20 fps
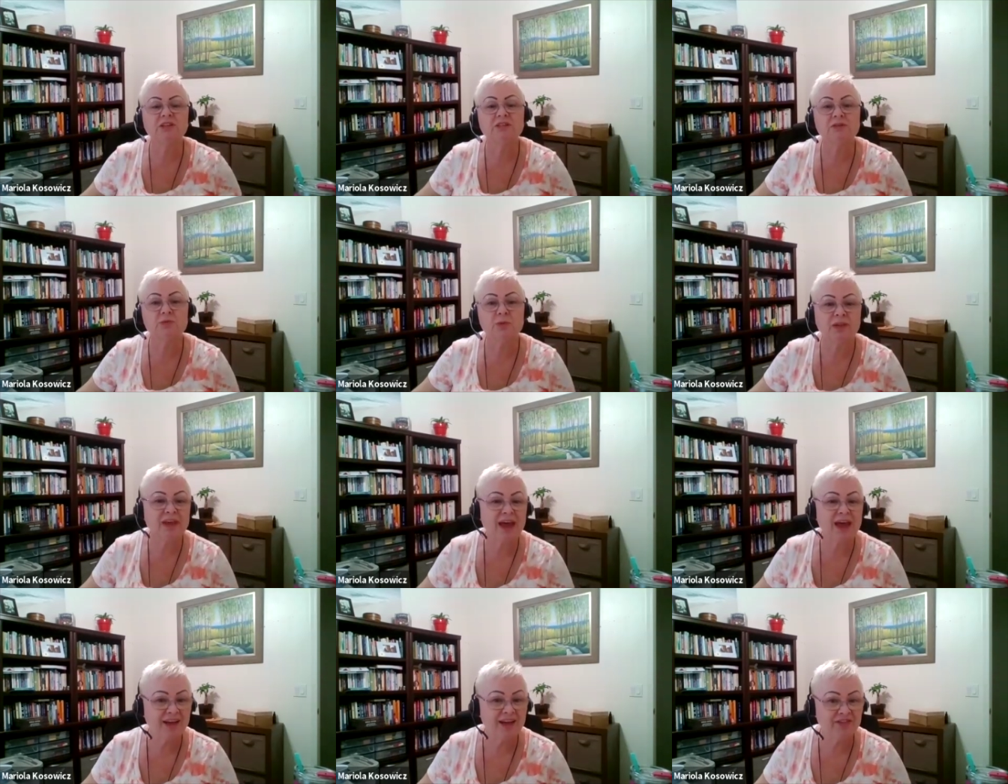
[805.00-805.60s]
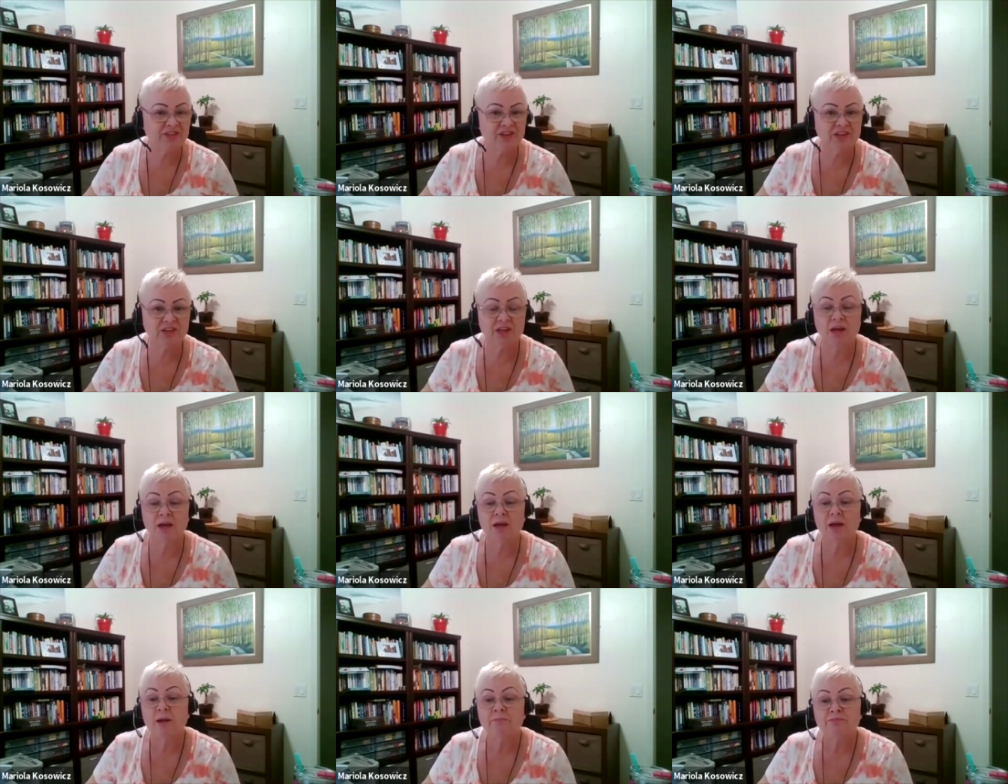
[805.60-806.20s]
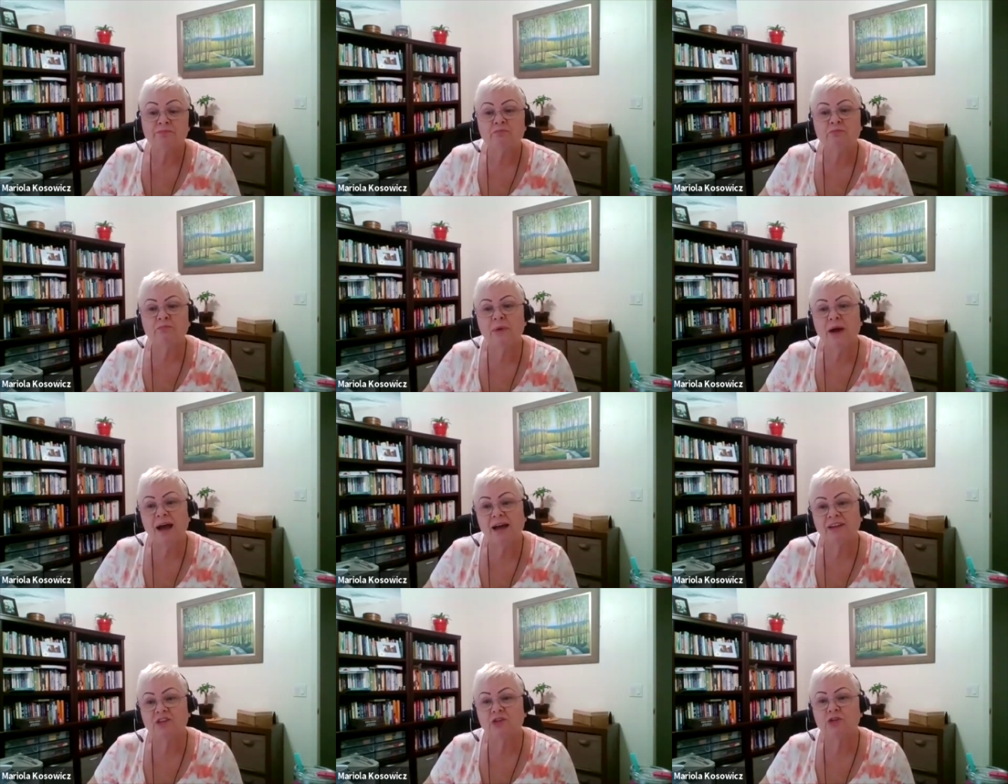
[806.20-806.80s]
it's 100.
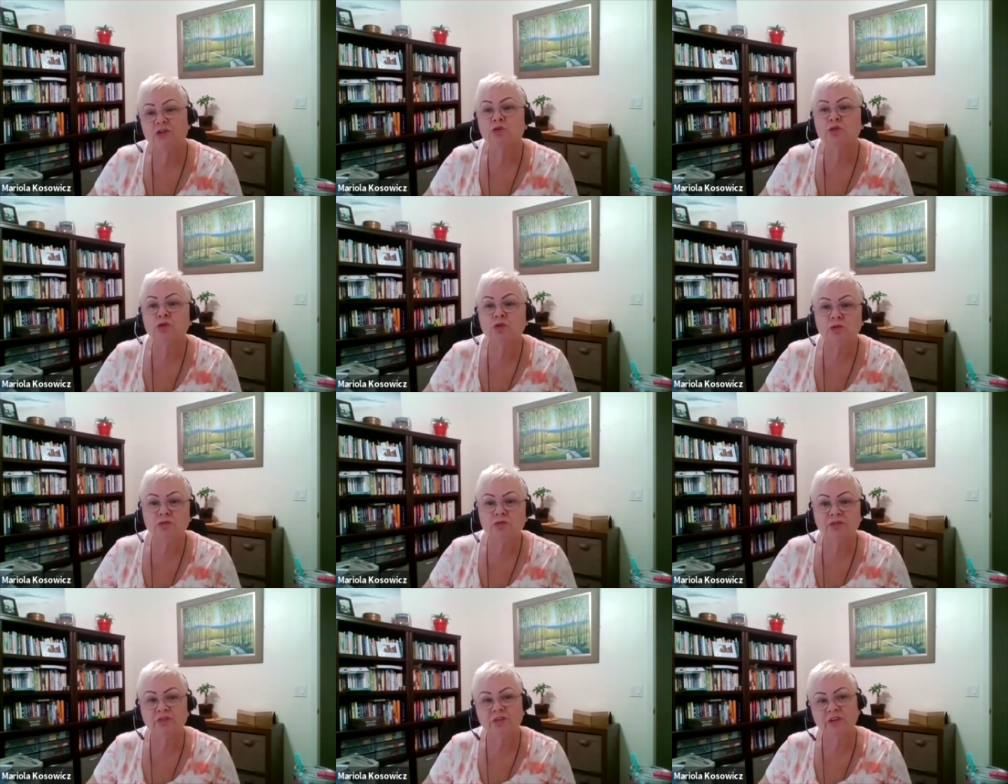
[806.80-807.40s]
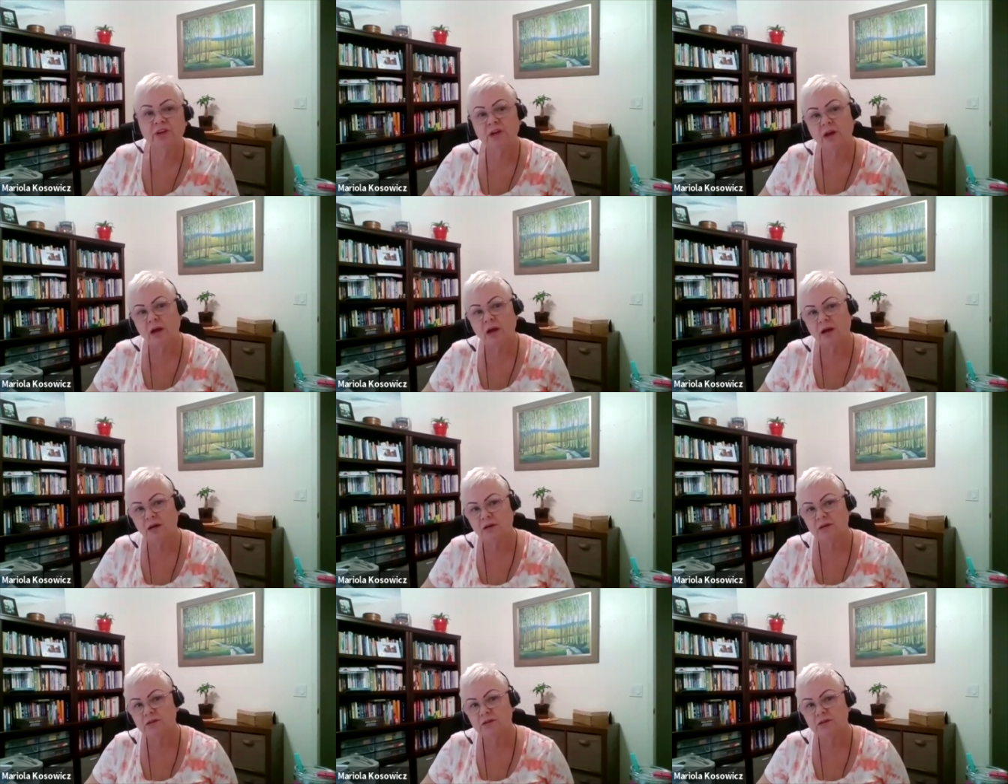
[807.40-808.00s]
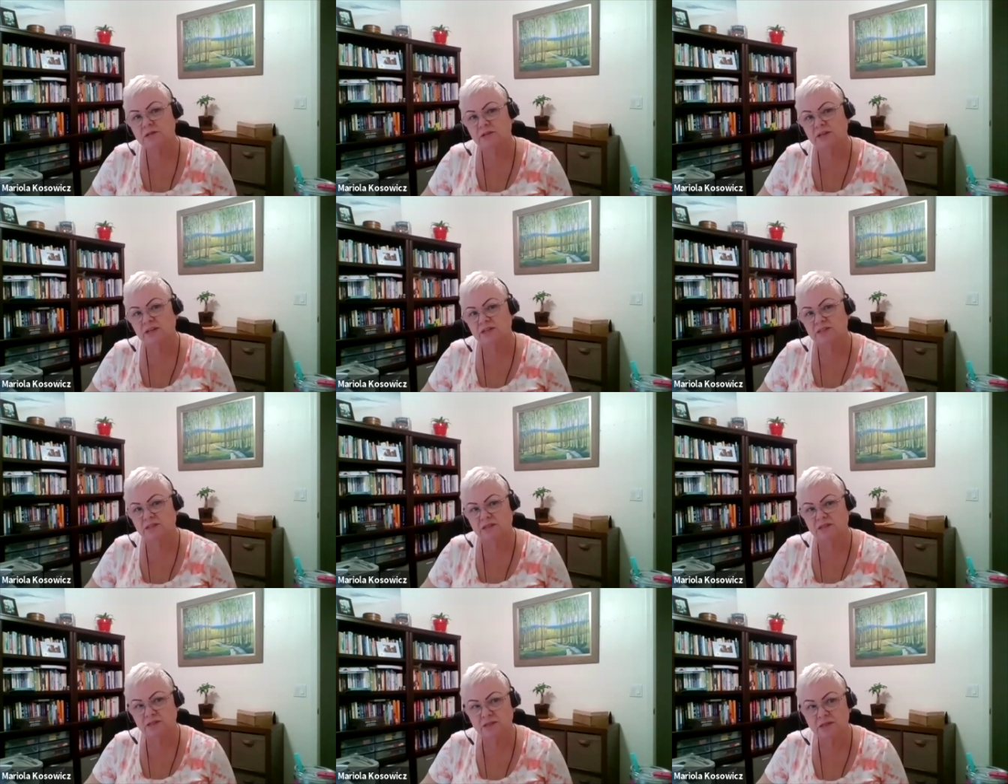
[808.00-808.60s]
But do you feel also this
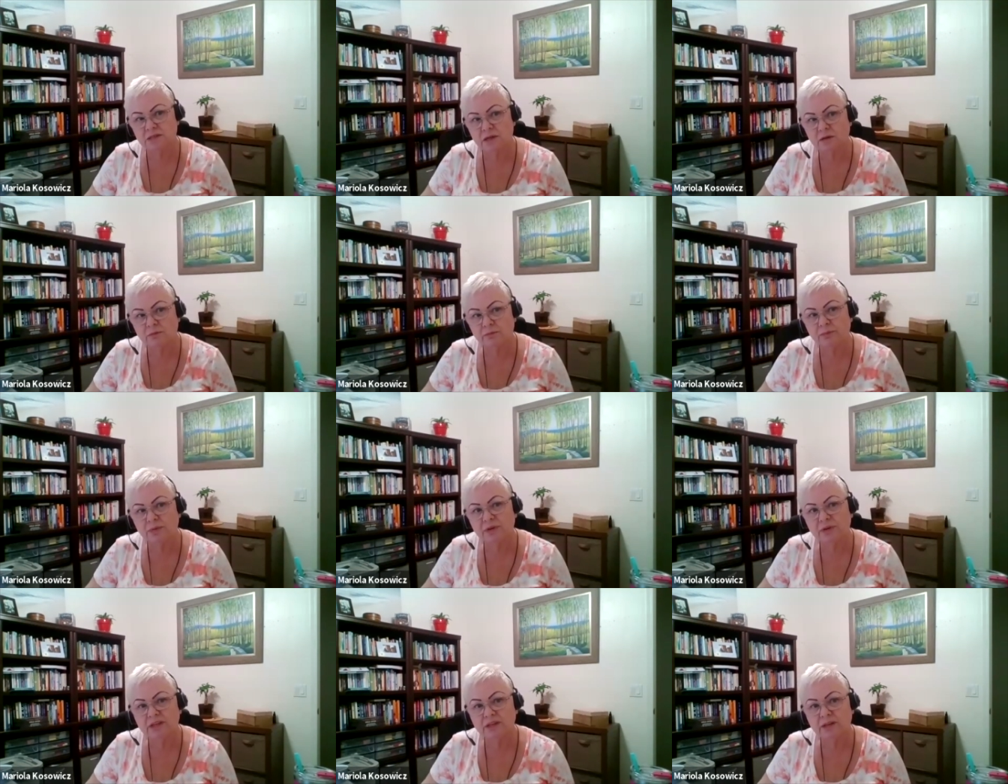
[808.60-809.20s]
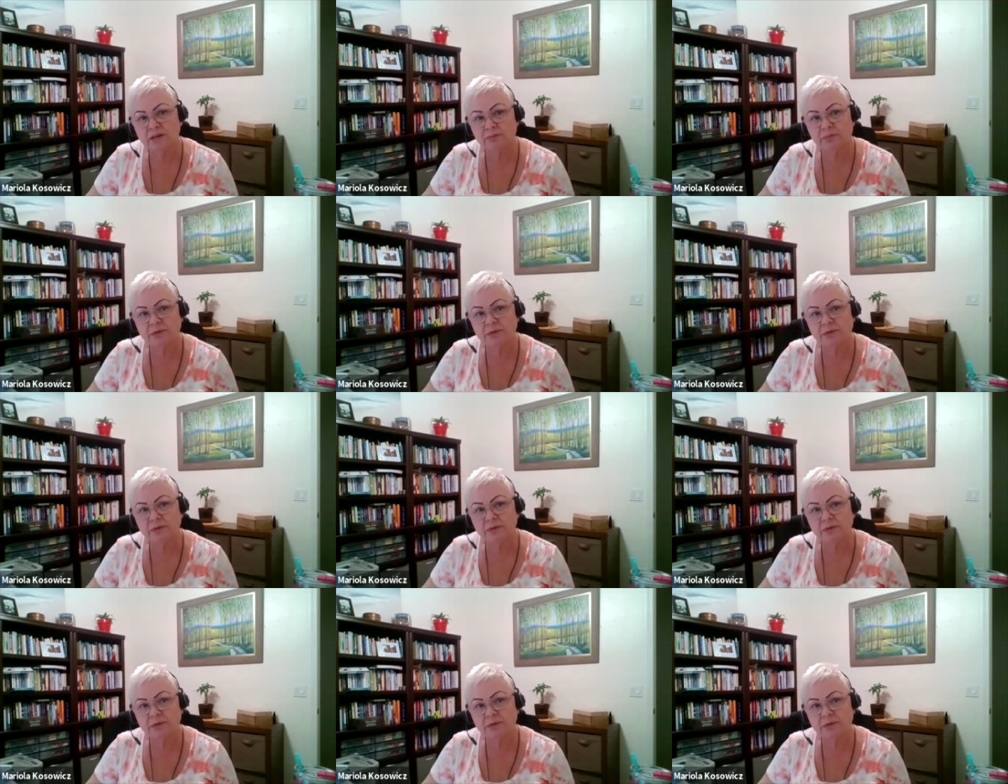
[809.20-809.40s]
is complete?